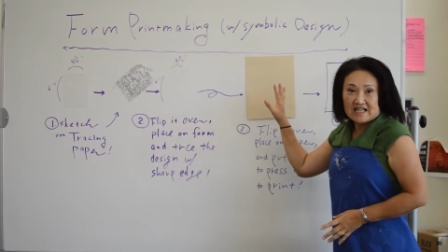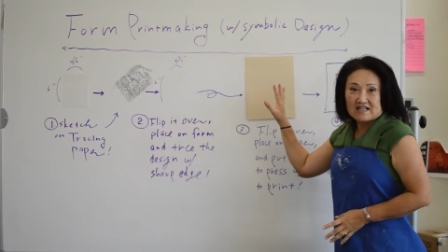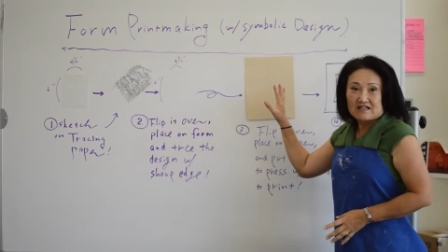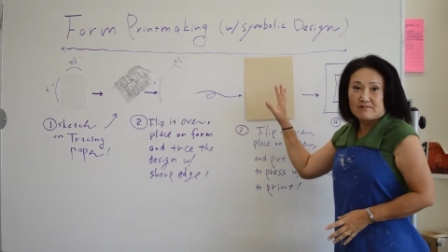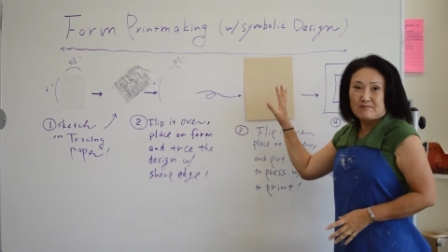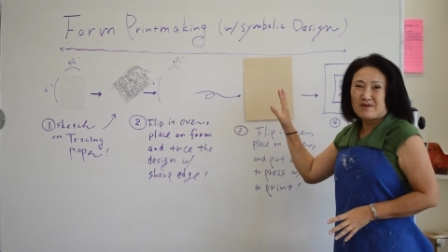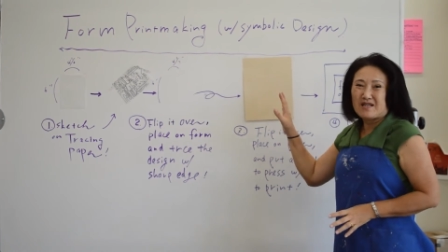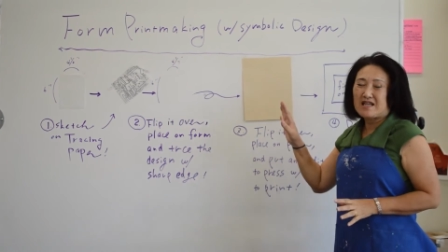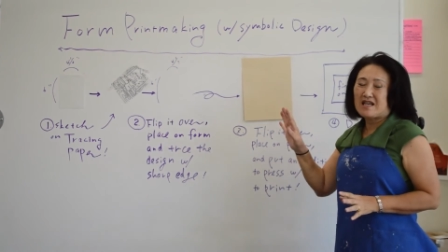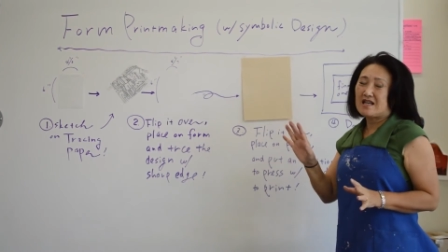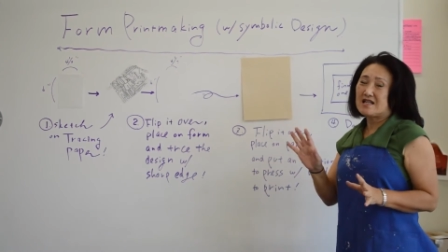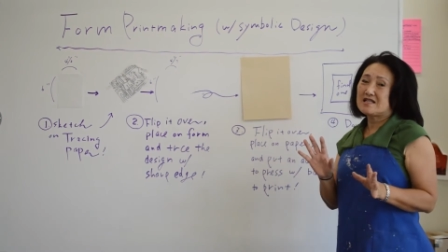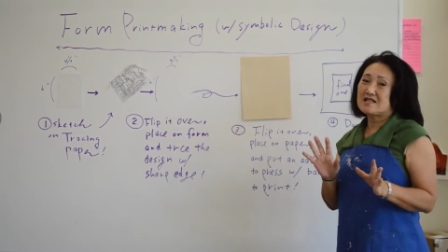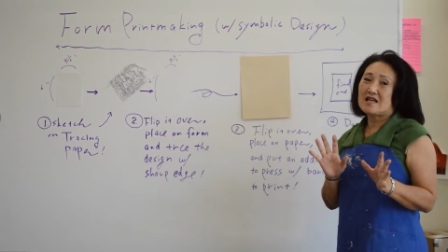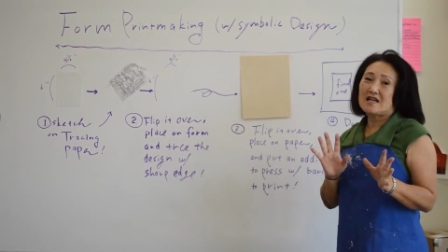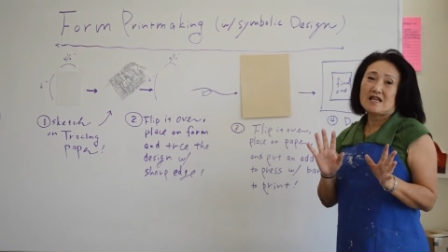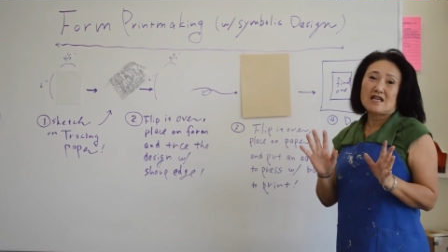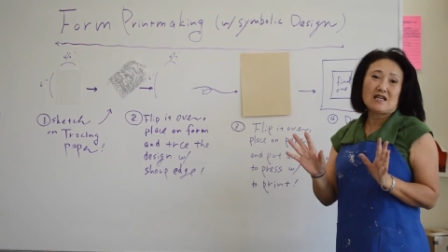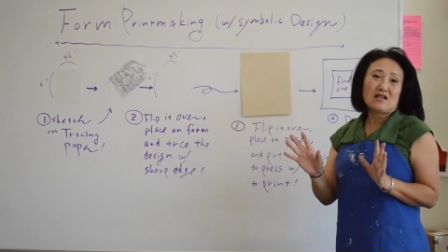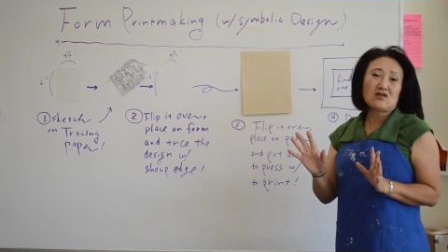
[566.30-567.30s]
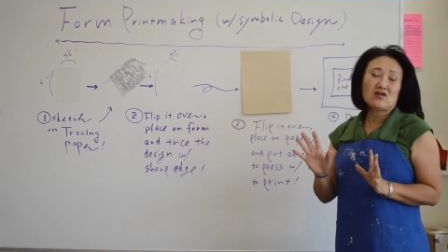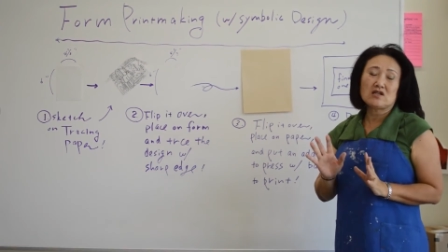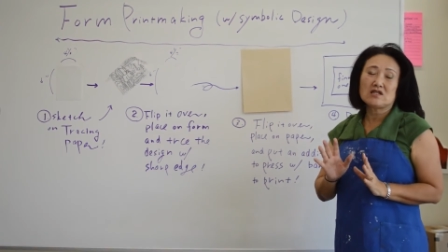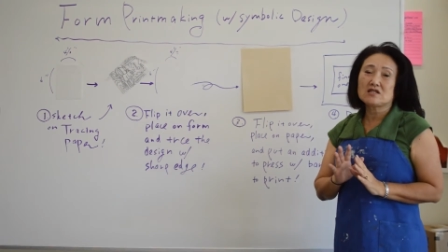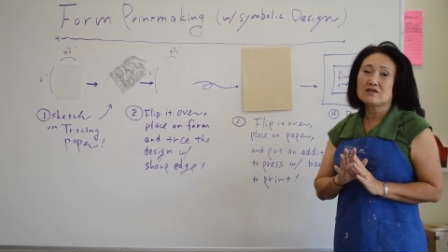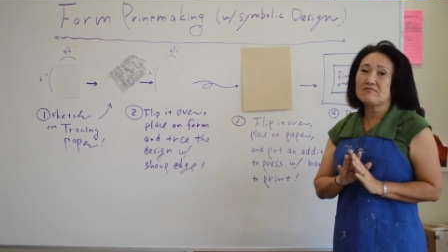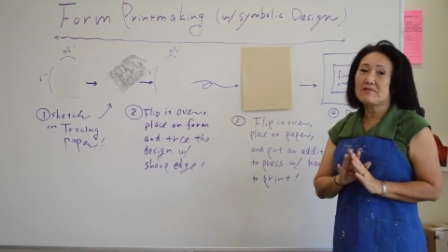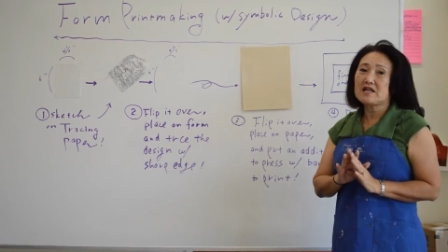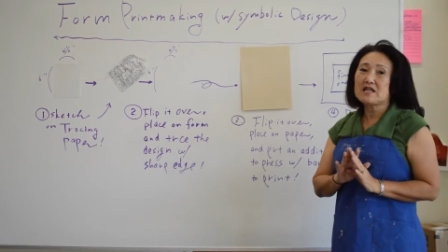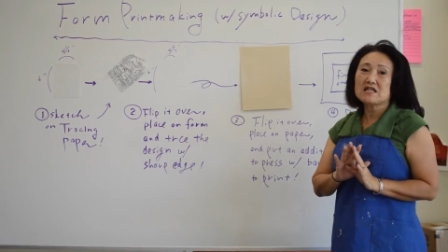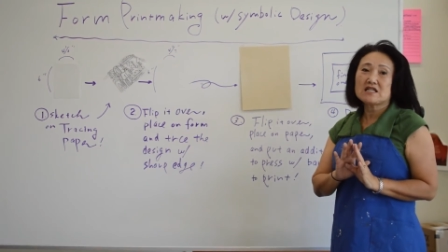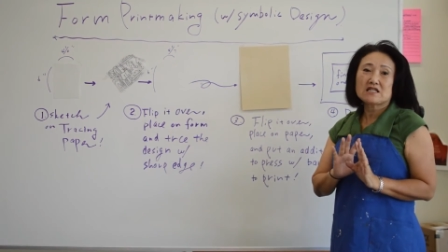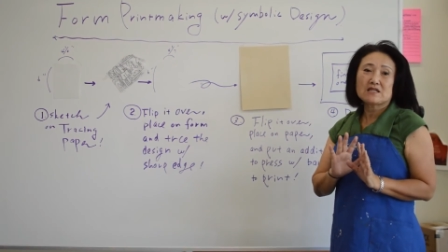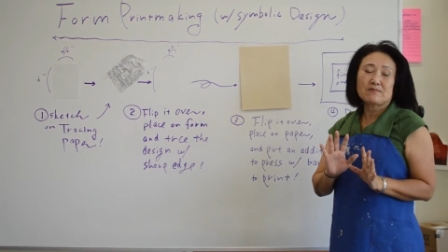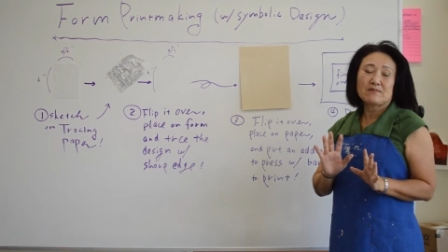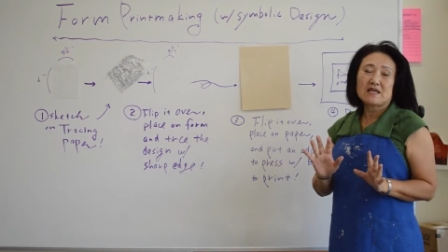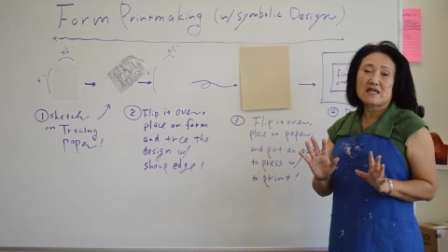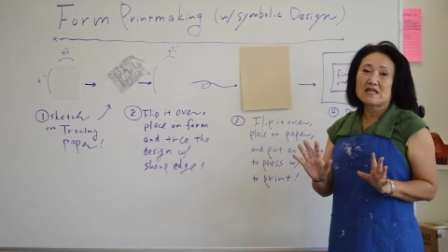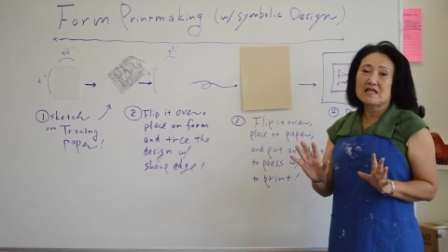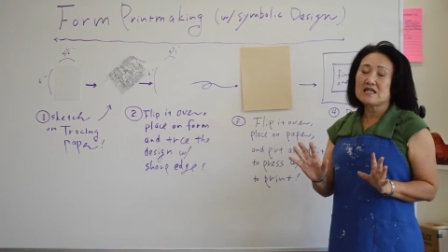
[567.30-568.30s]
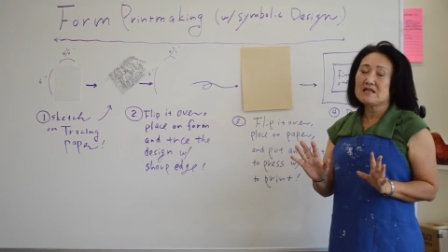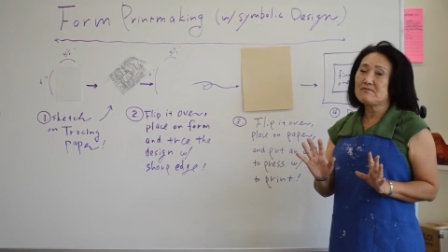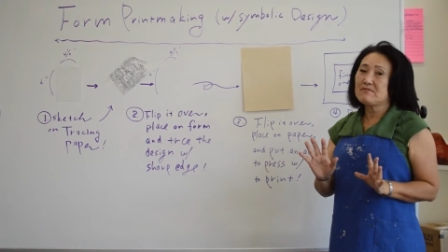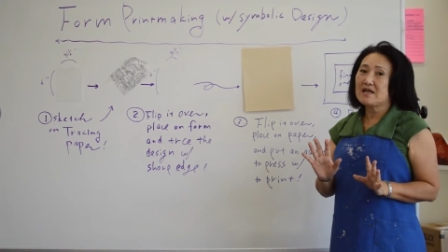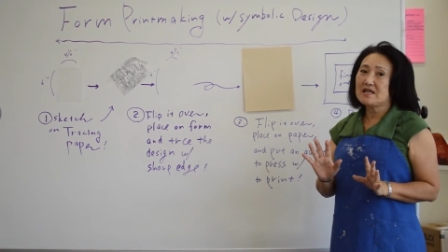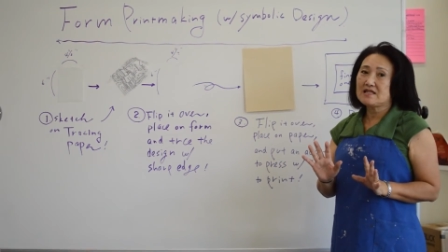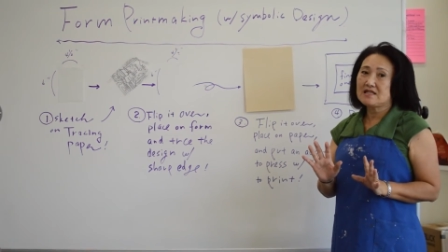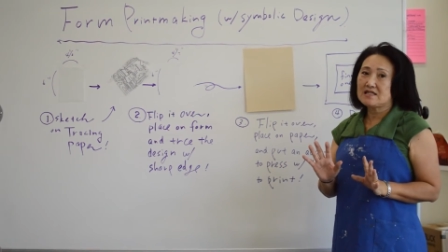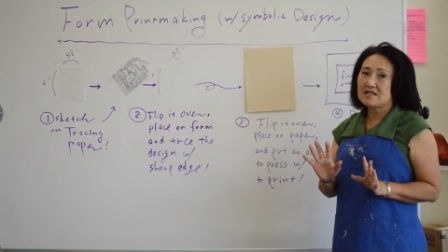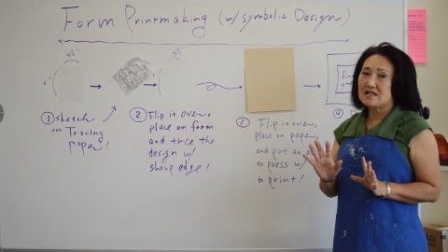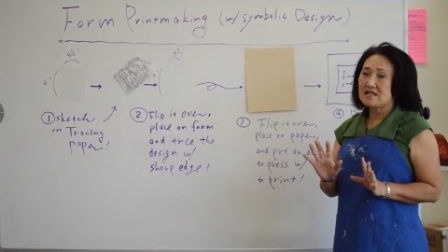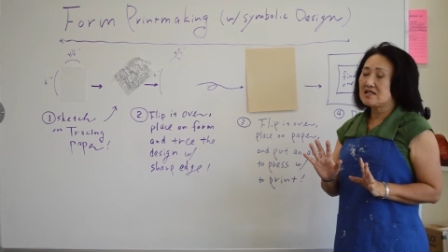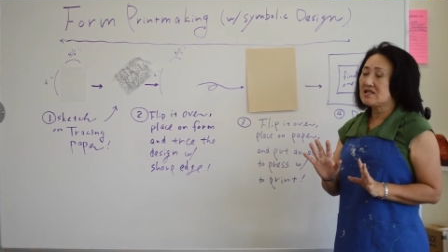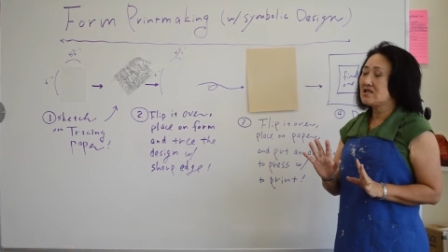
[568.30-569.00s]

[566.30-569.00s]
it because the ink is very smeary, messy.